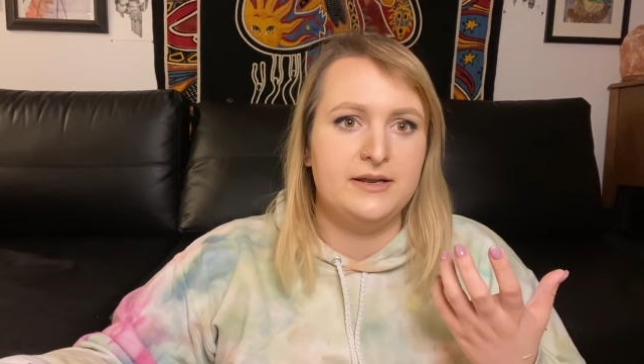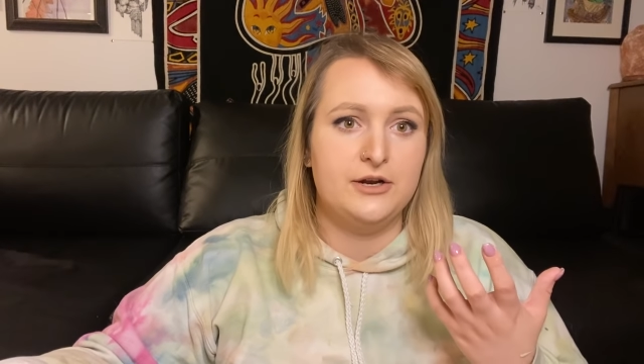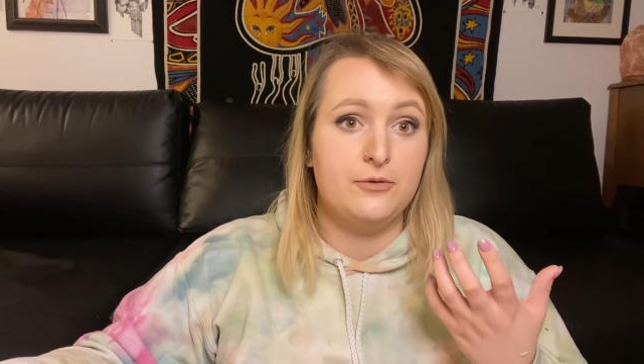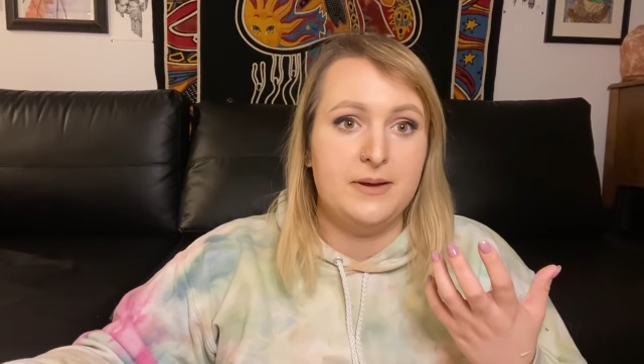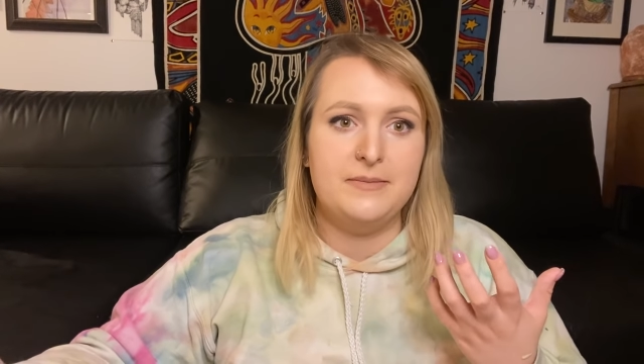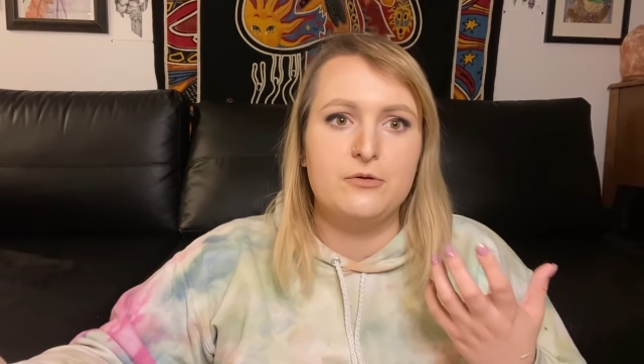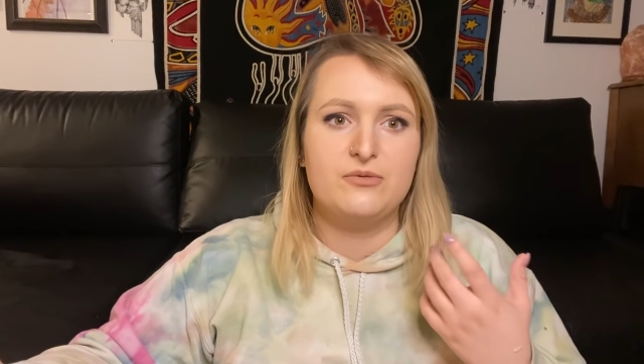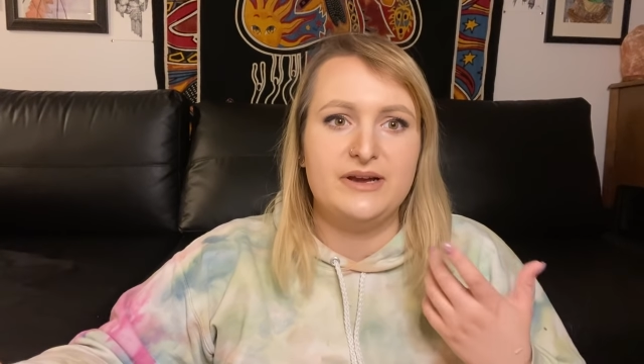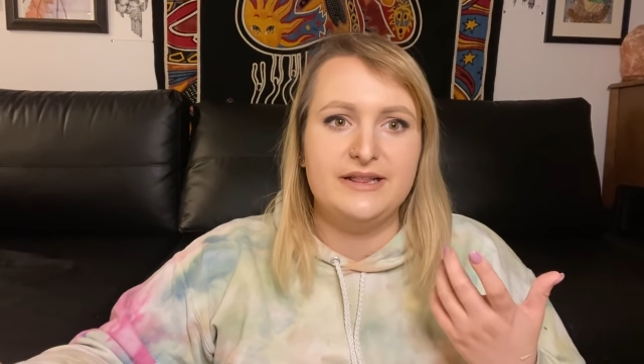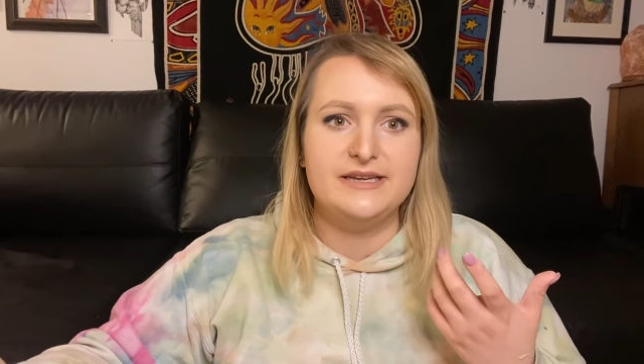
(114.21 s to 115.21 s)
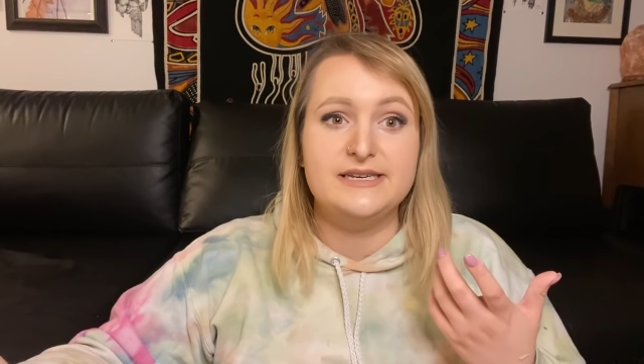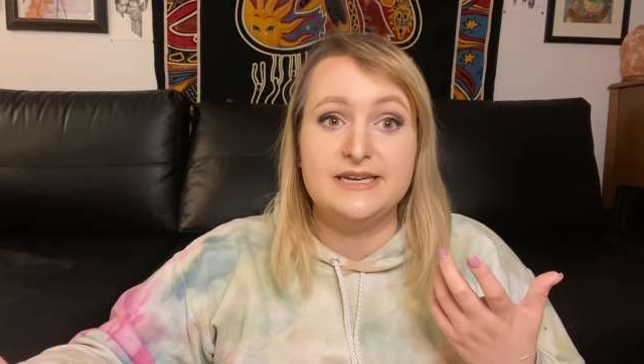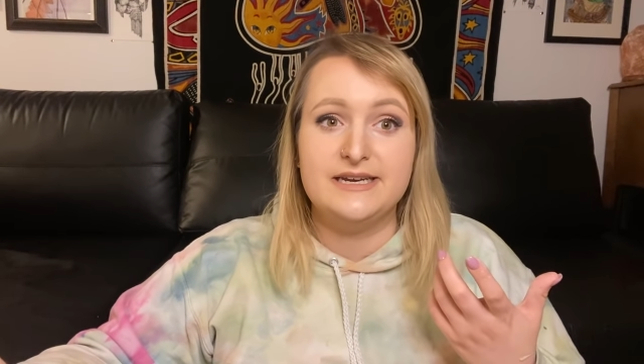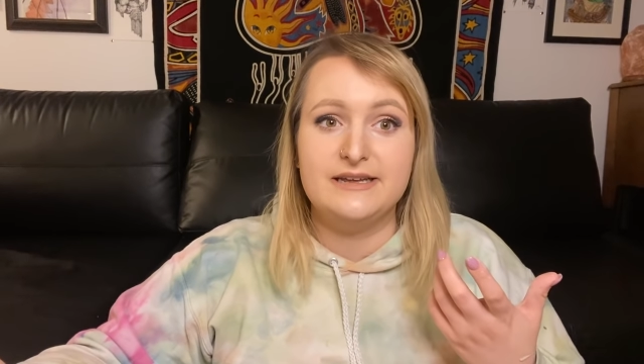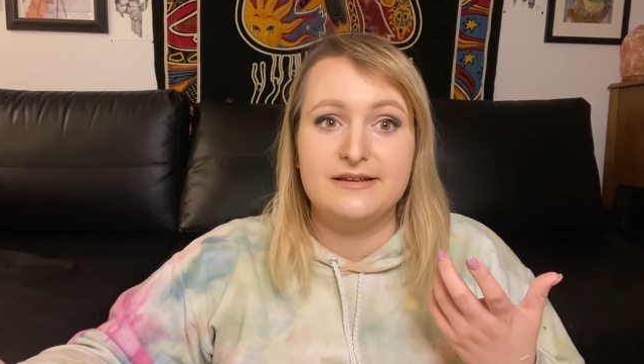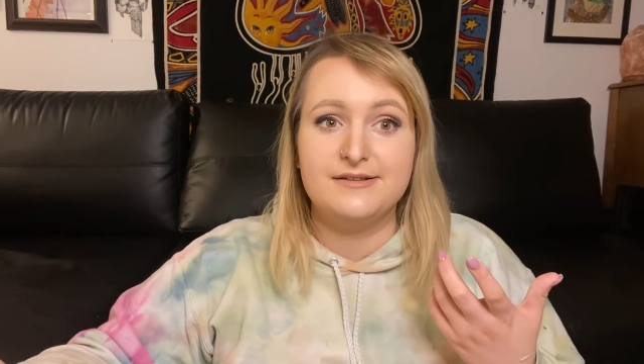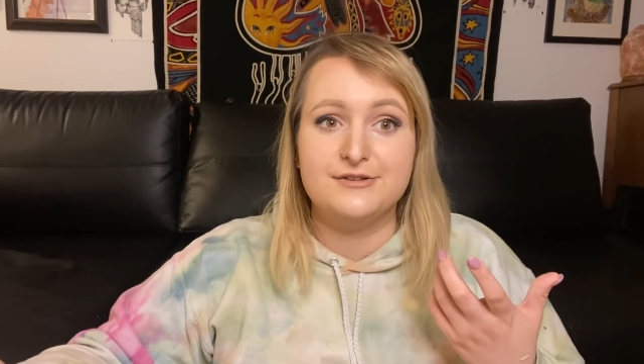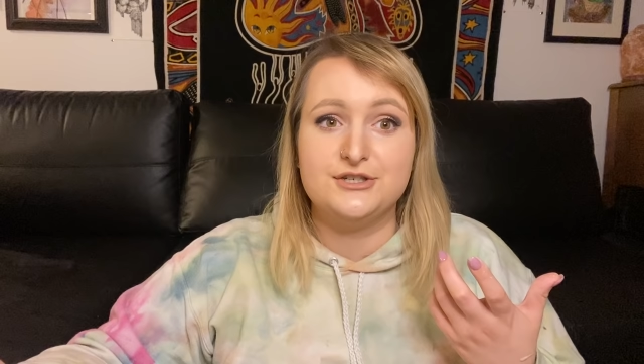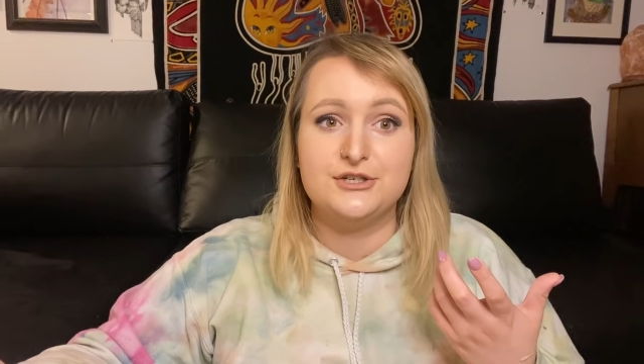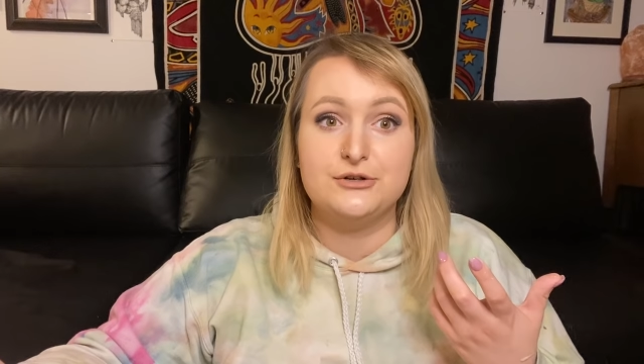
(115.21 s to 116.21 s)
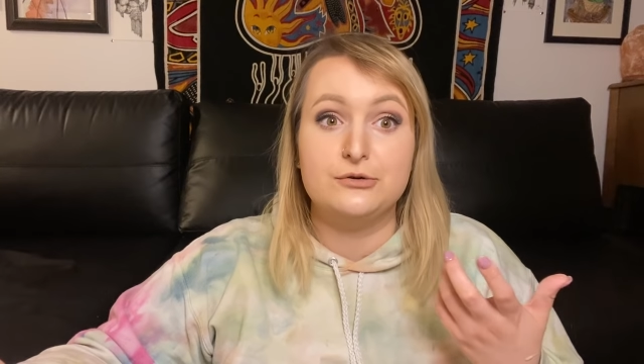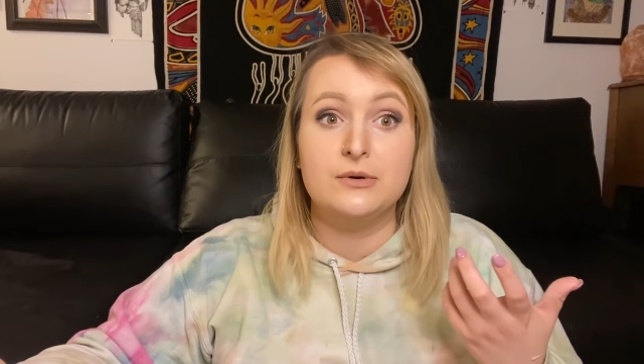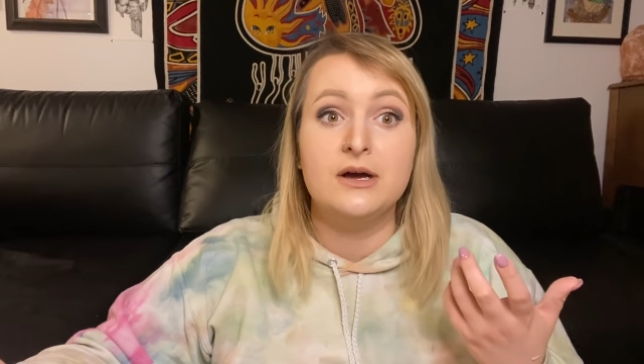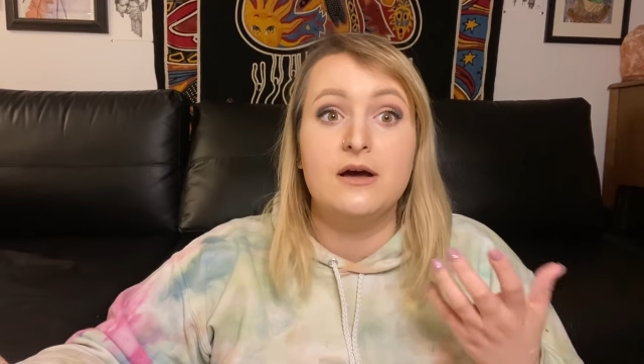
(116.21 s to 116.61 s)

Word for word: you know, may be really tedious to